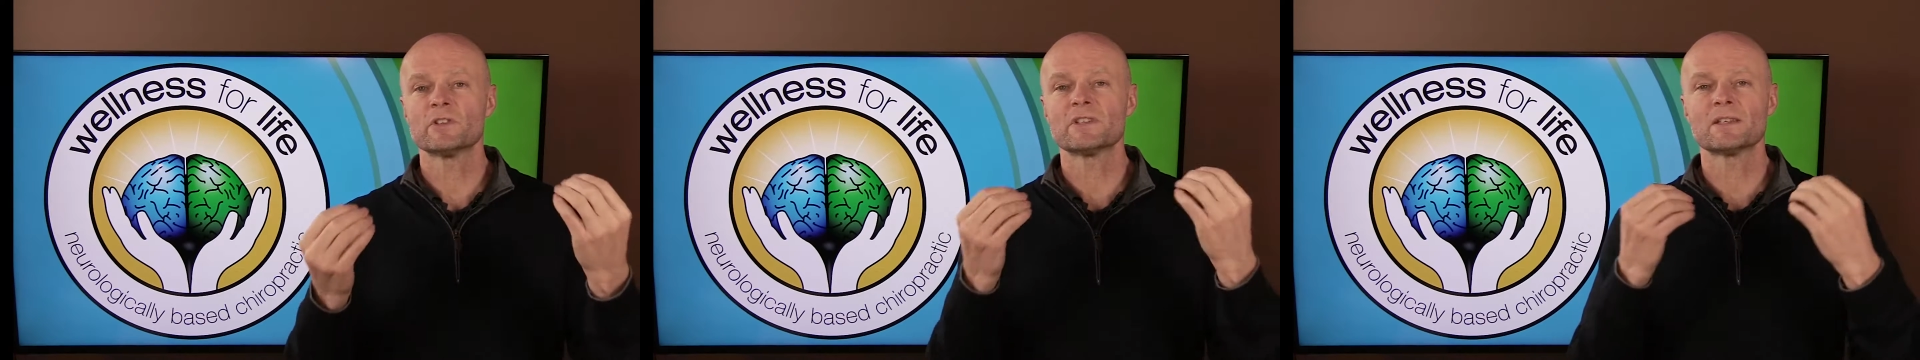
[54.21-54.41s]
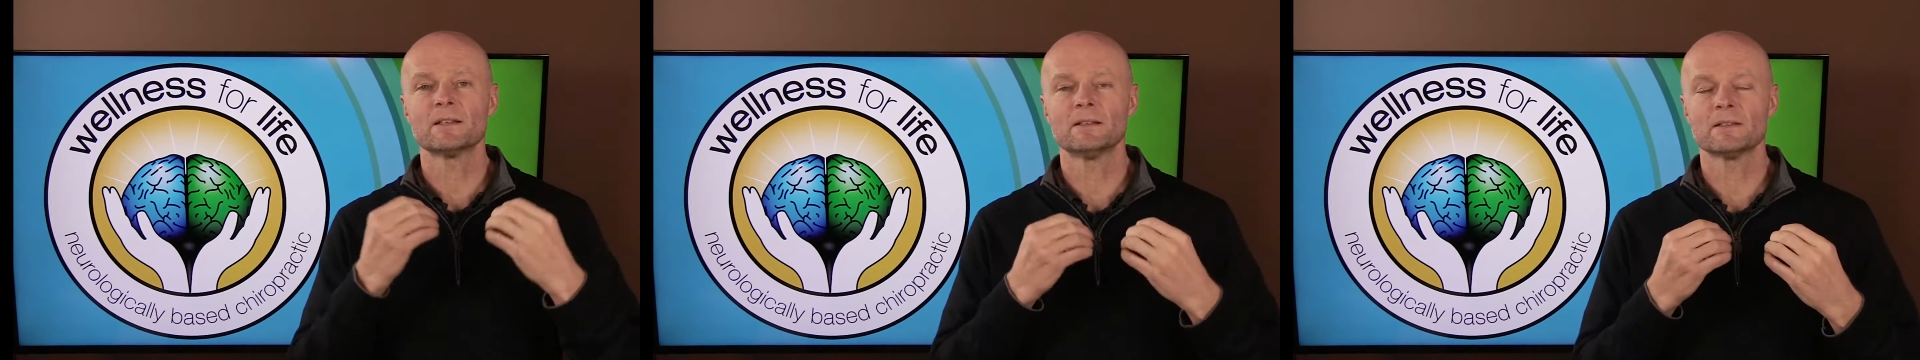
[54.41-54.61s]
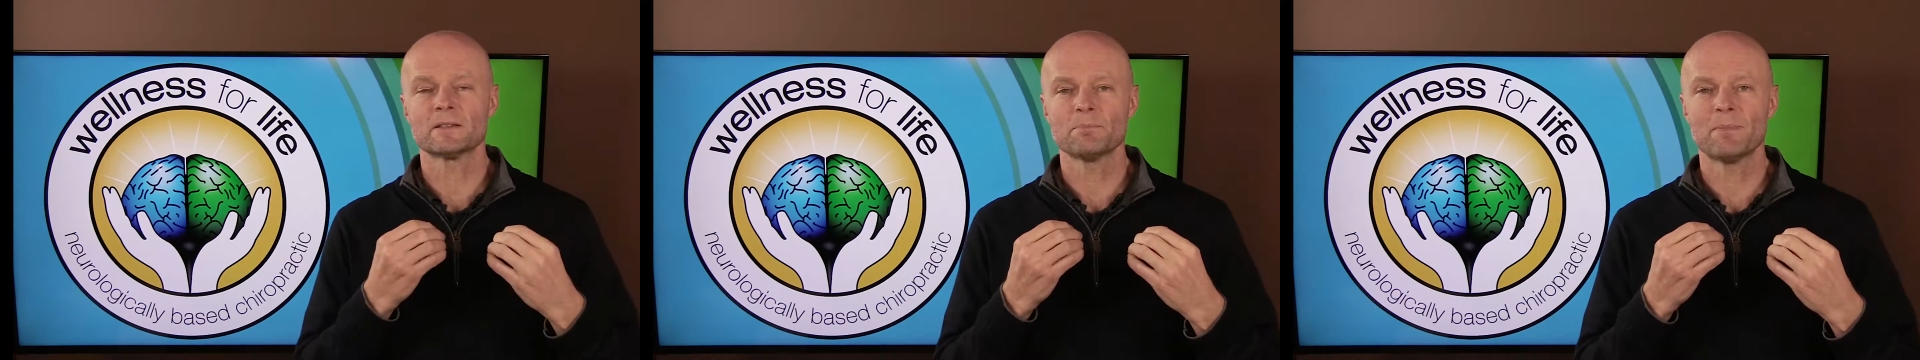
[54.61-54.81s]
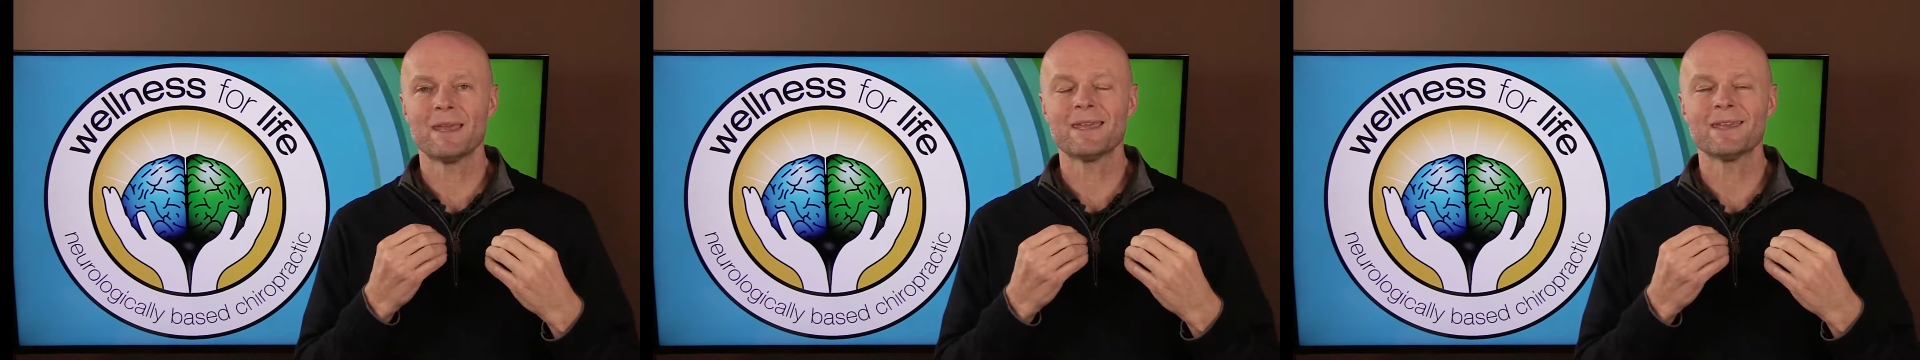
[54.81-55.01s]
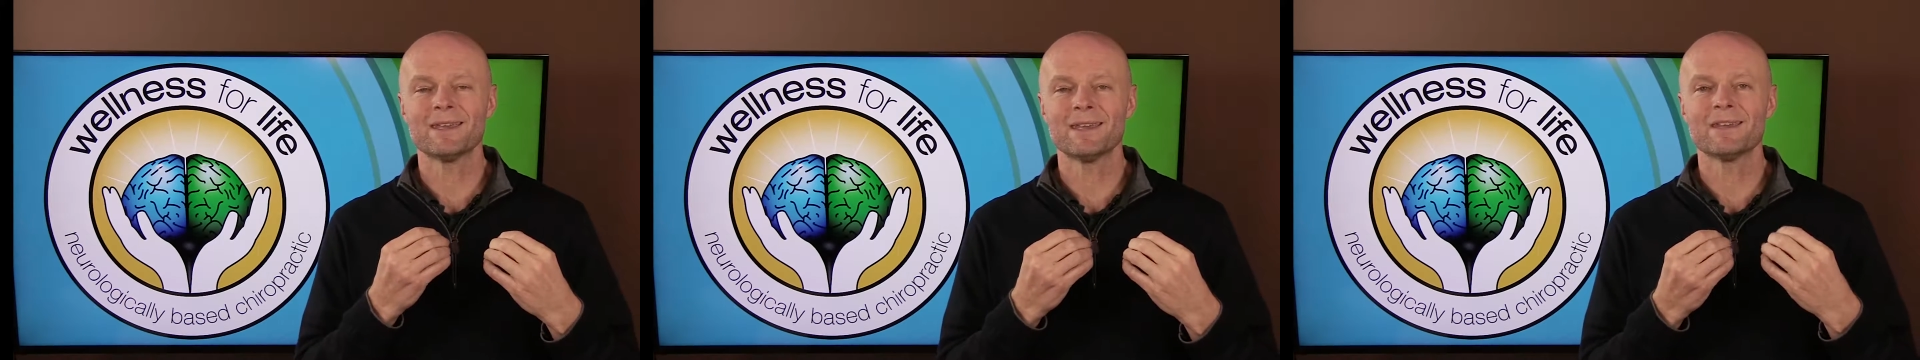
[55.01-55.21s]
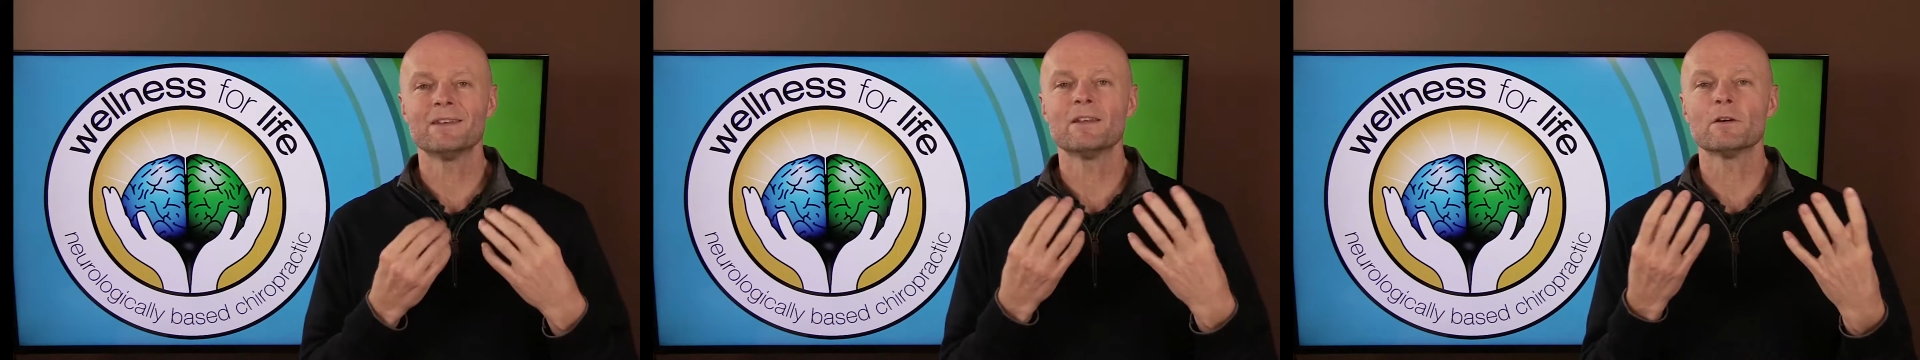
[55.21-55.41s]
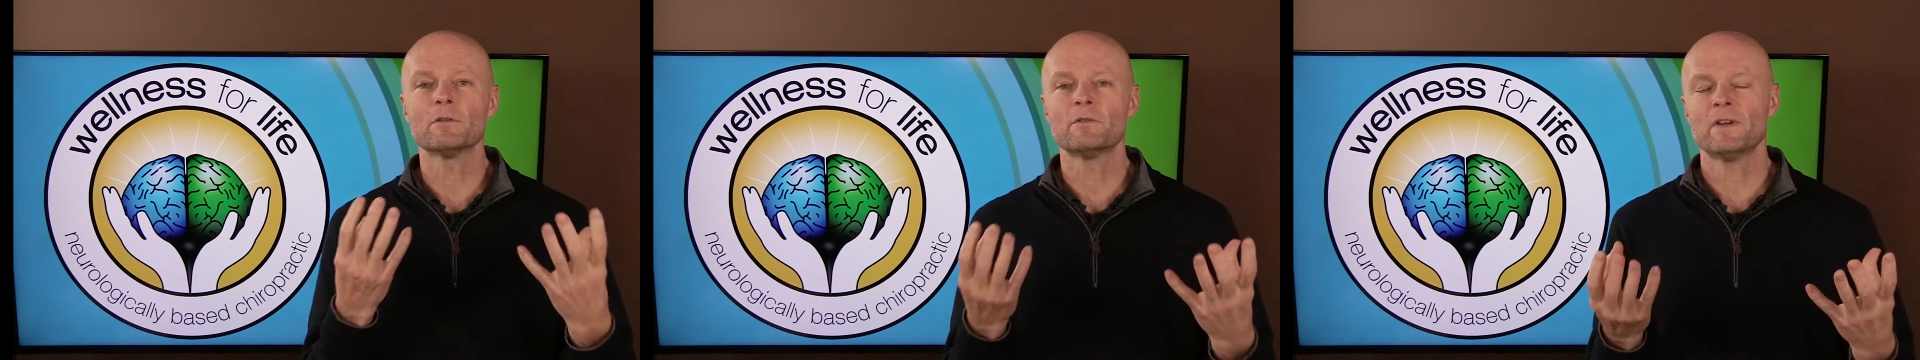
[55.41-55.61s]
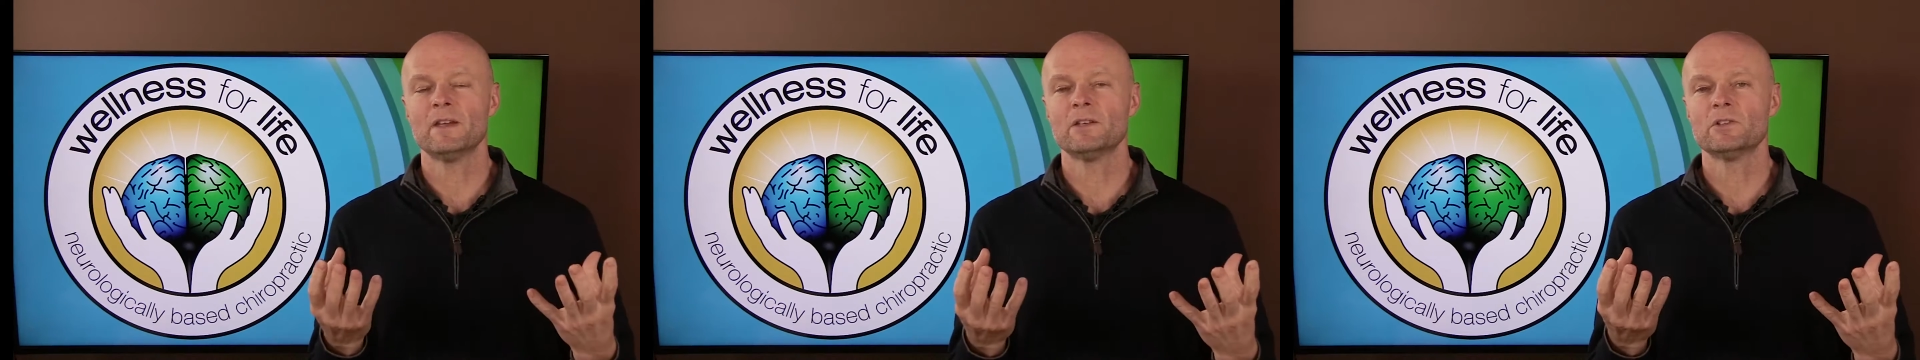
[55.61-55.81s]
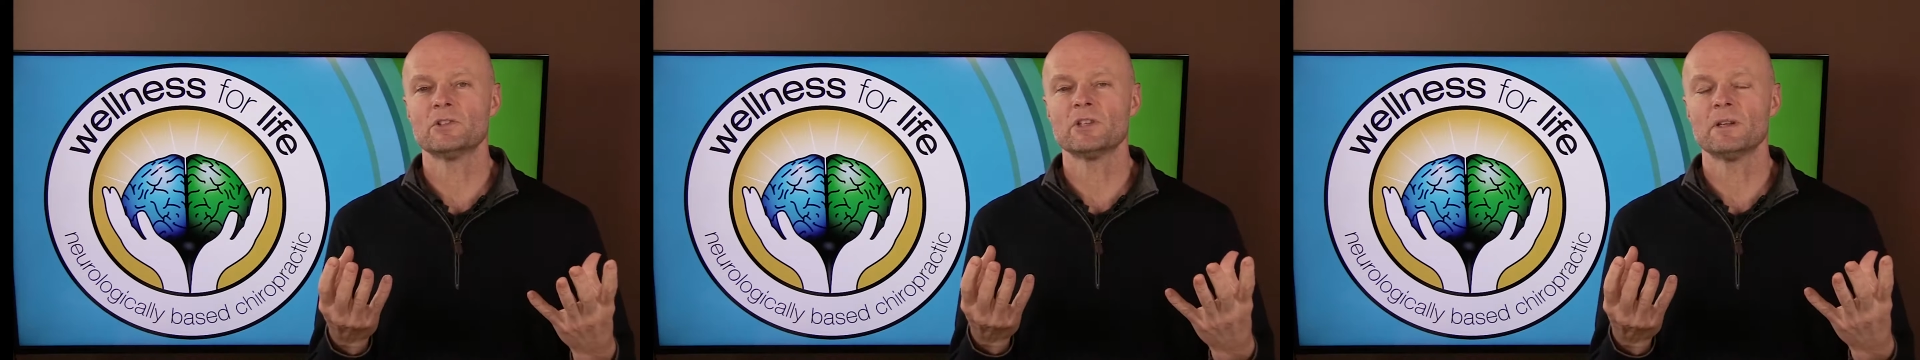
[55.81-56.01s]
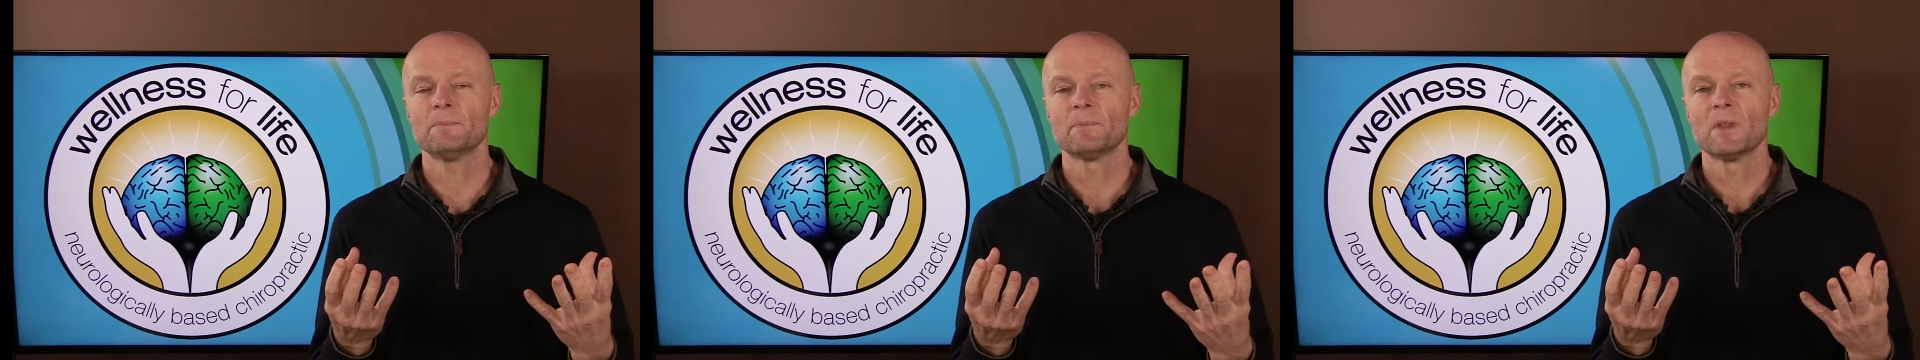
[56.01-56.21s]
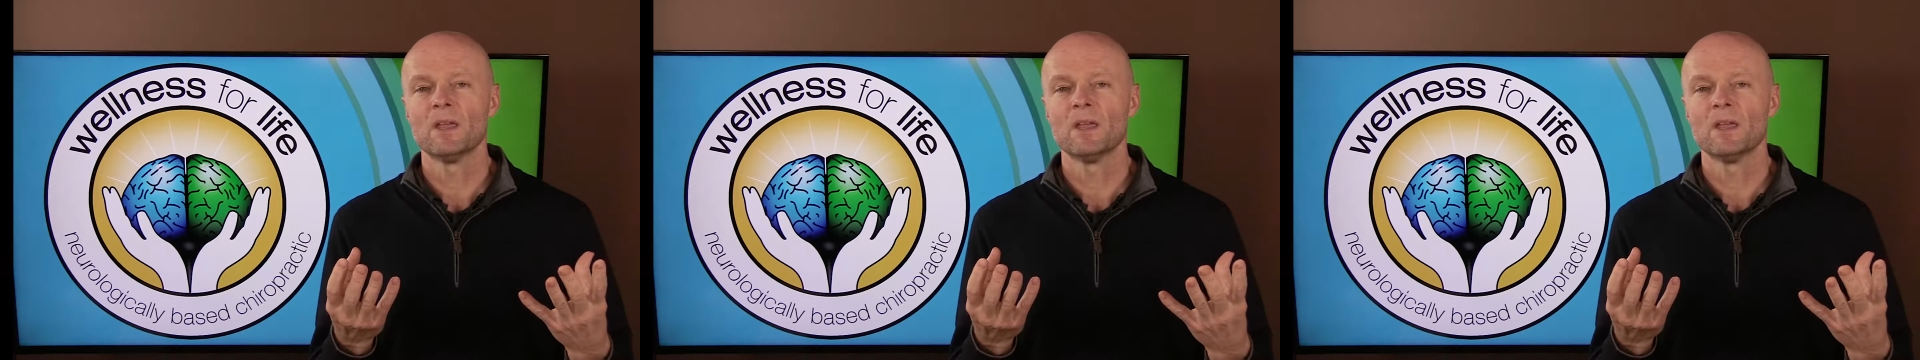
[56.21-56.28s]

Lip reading: cells making enough energy.